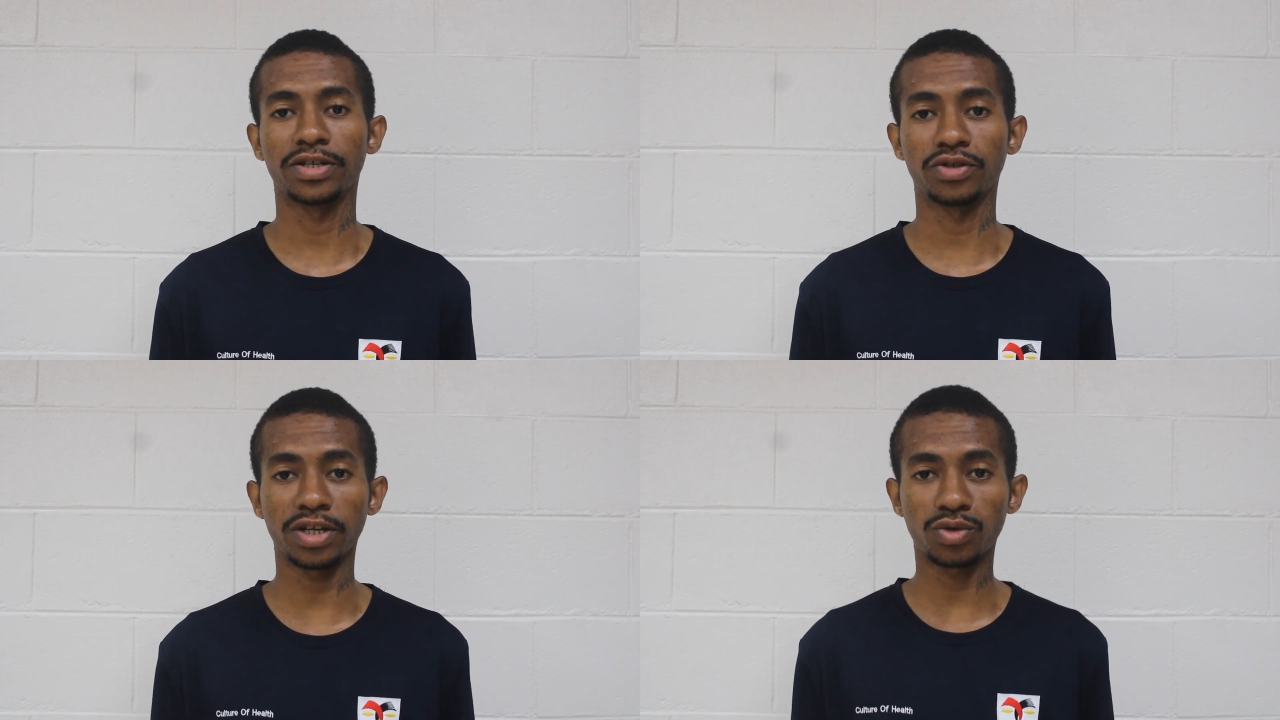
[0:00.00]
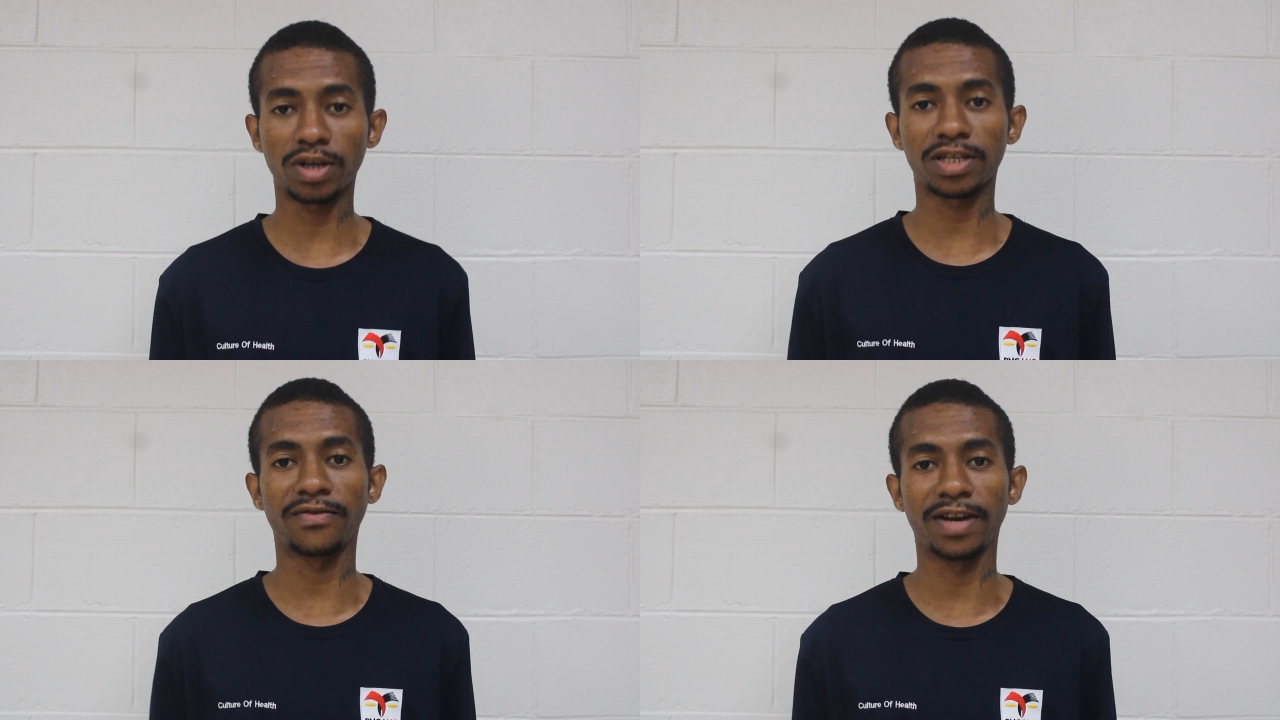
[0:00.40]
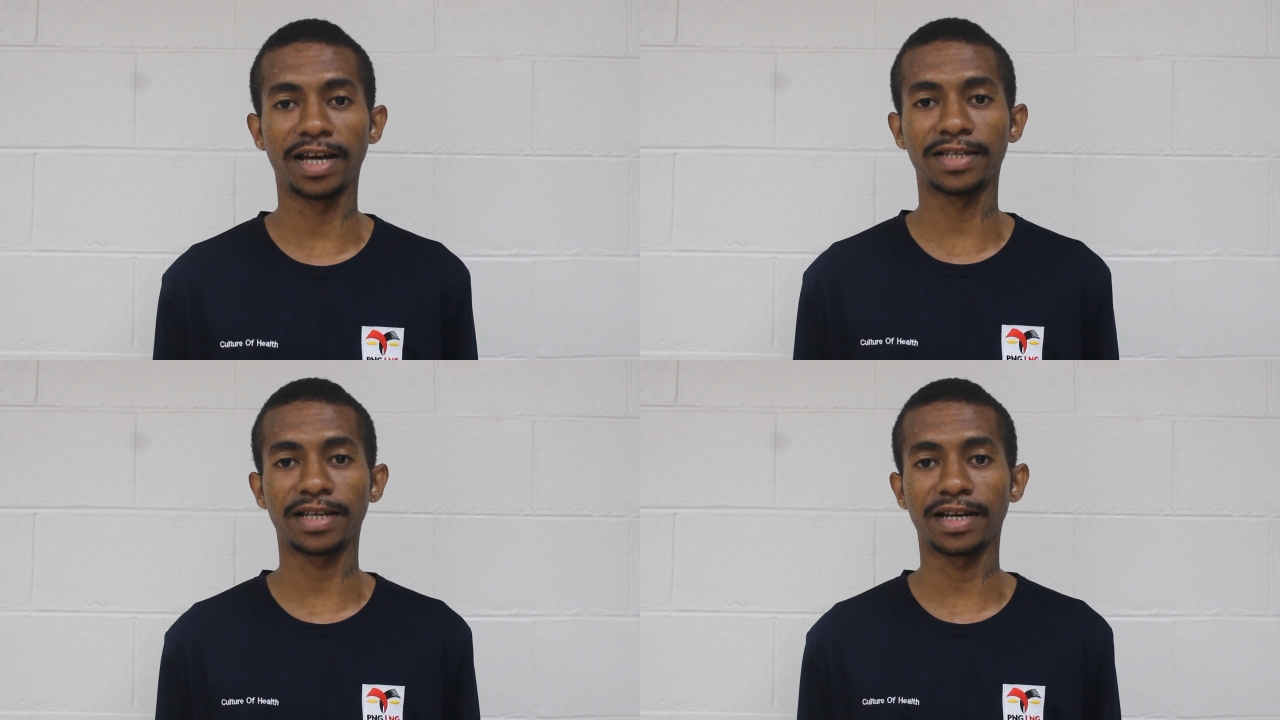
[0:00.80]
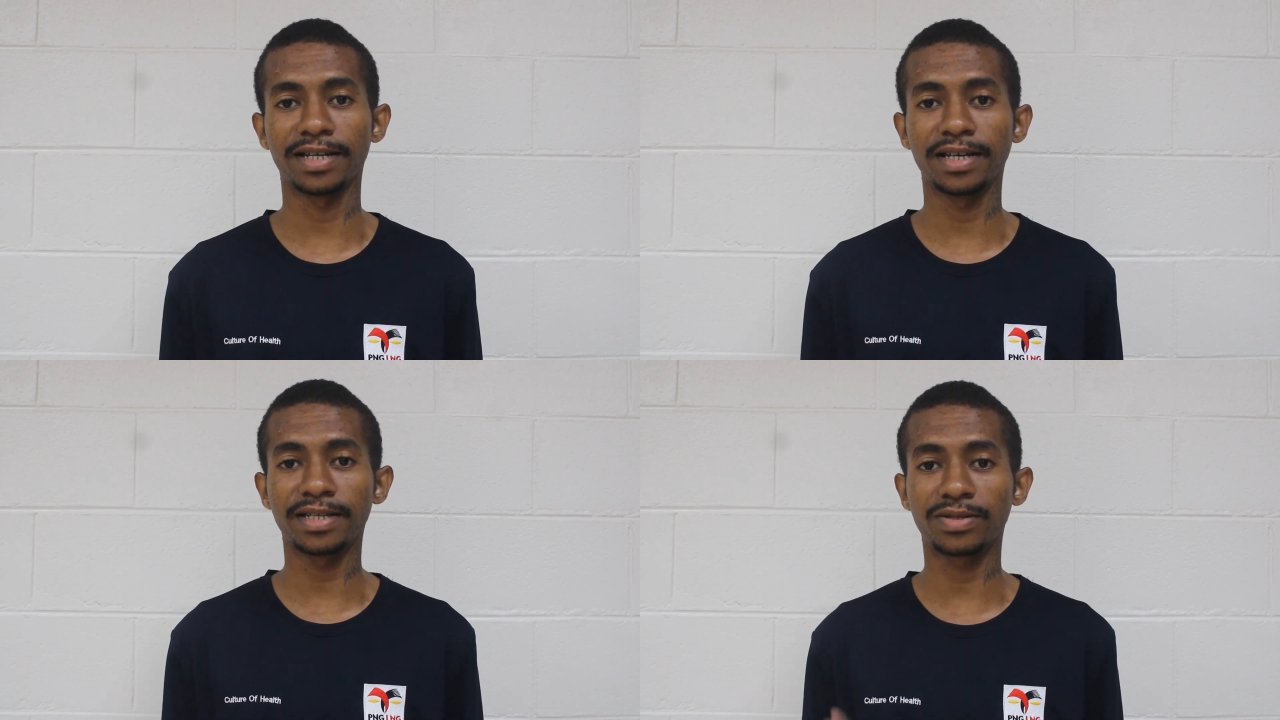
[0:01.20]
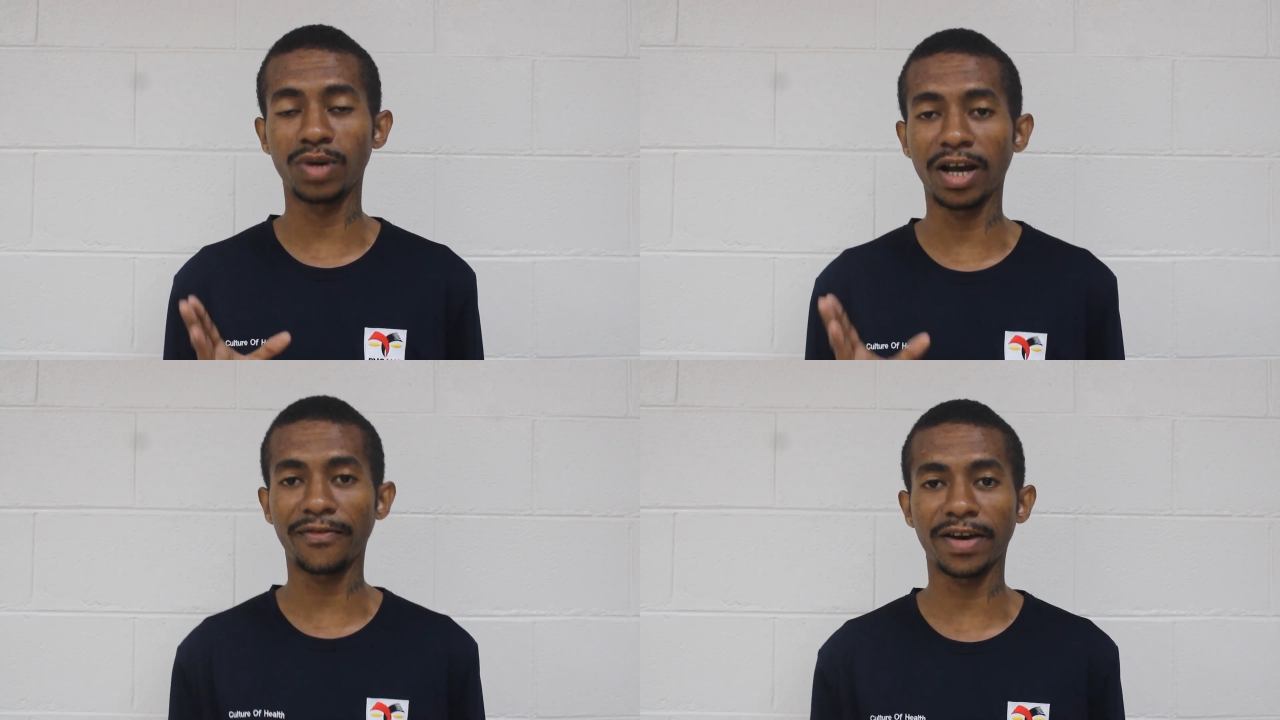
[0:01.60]
So that's what I've learned, and it
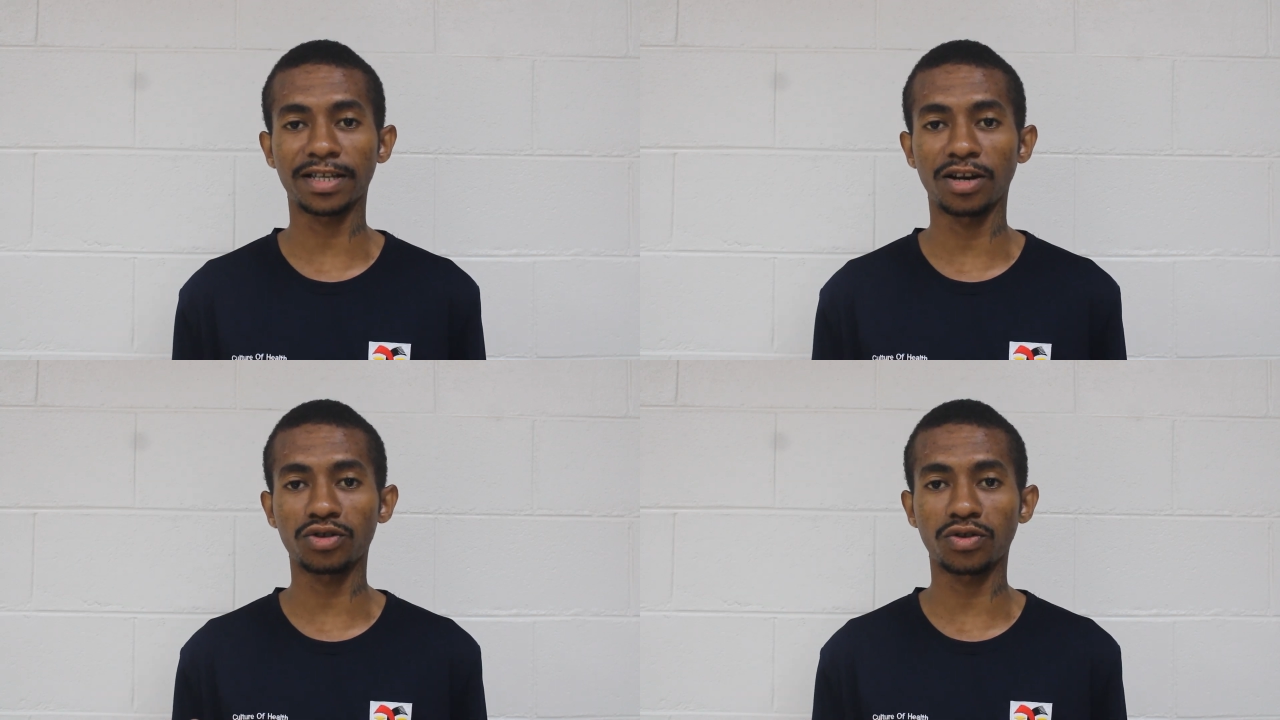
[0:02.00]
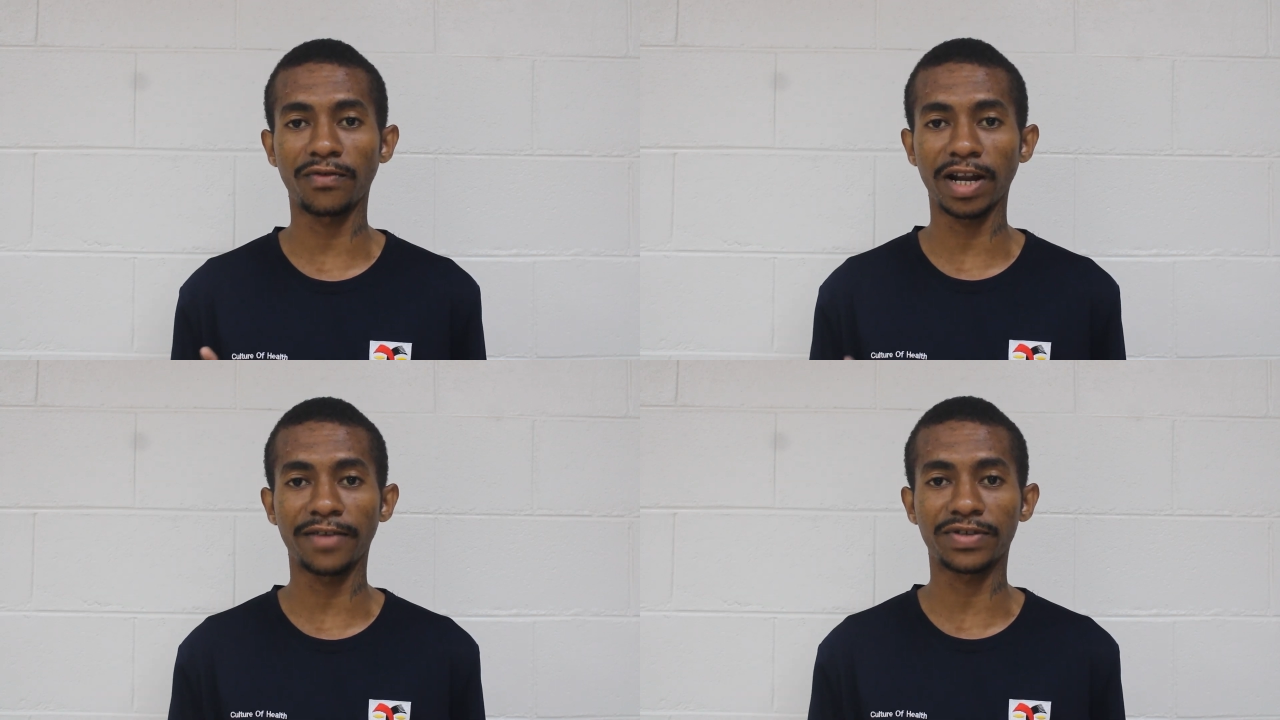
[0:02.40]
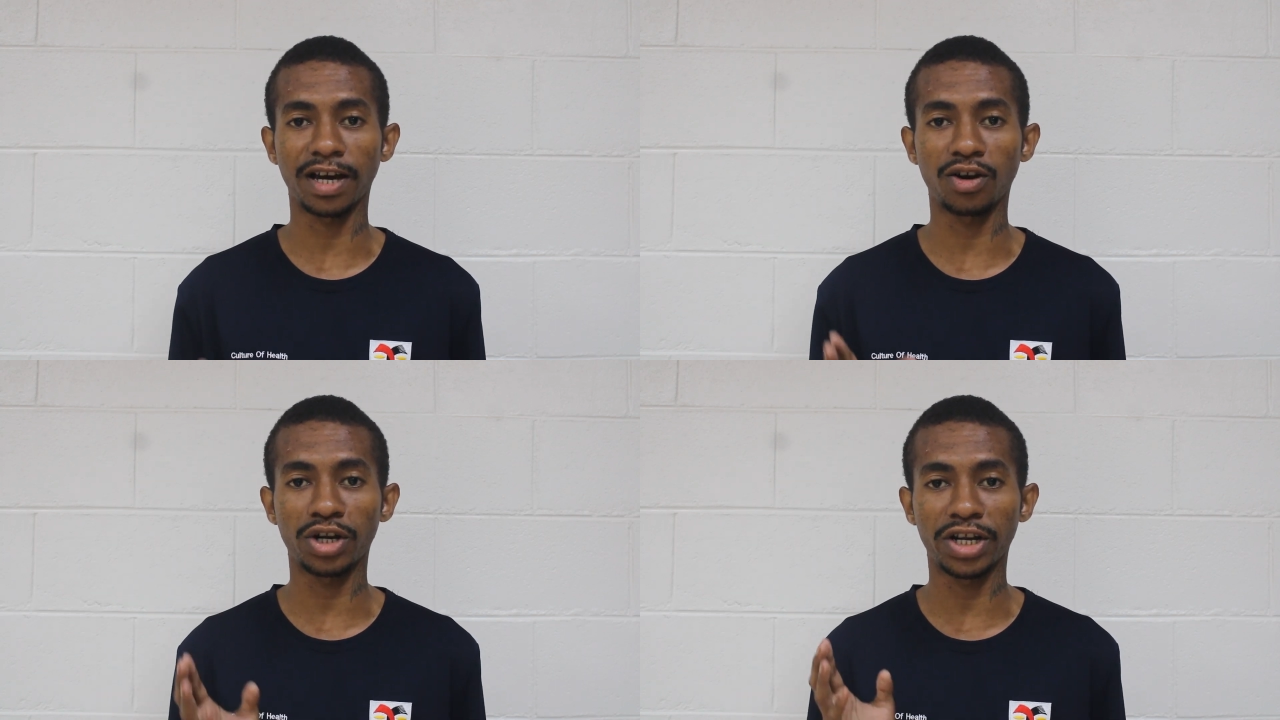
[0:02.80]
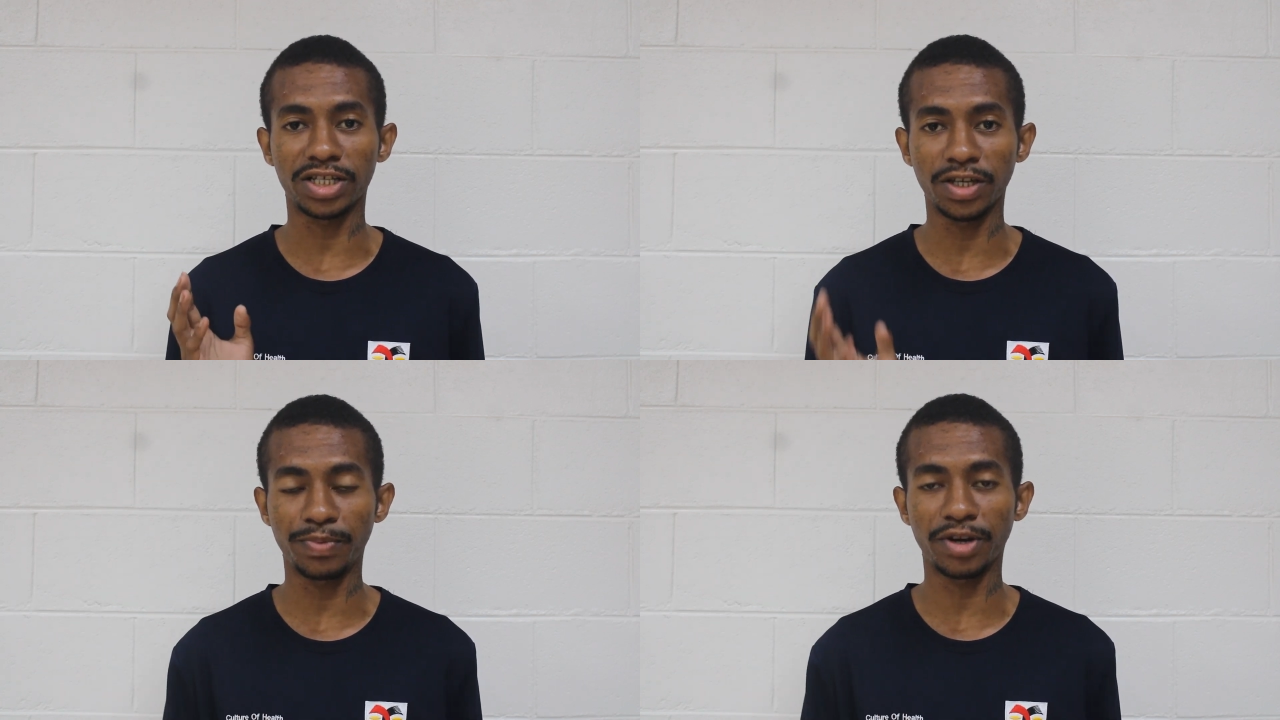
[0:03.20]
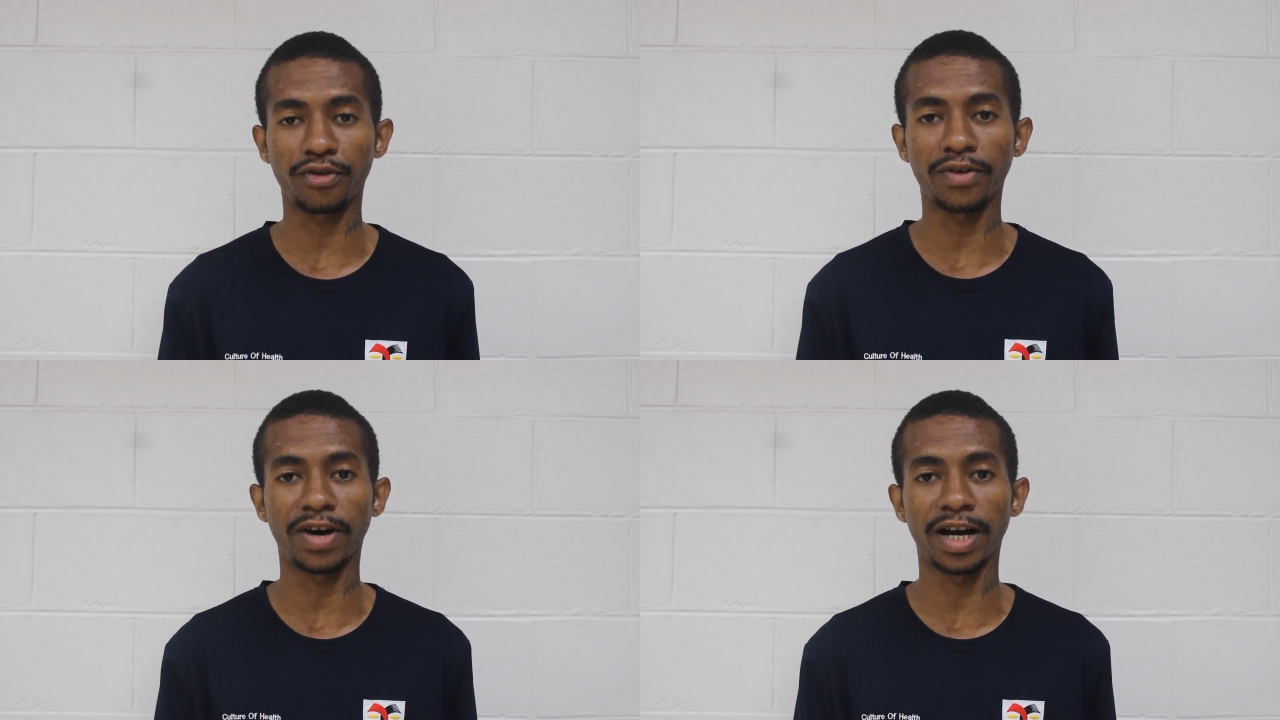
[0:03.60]
will affect a lot of lives along the Sepik
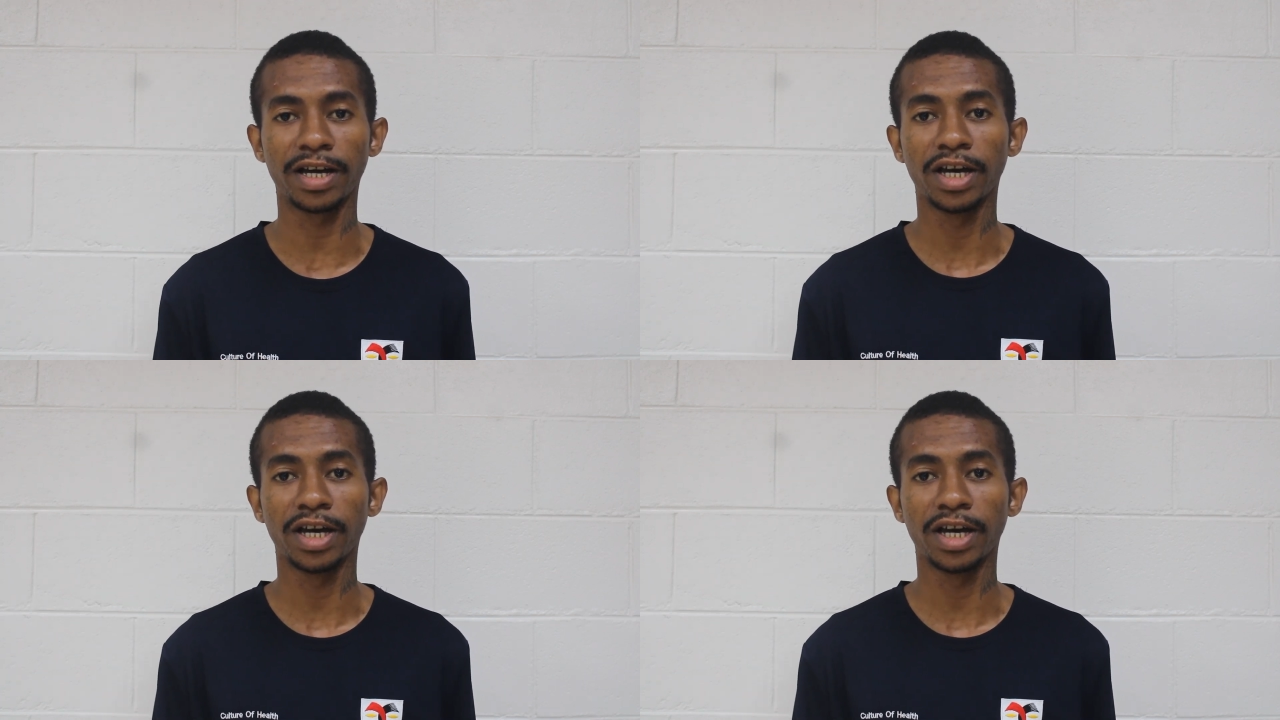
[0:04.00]
River,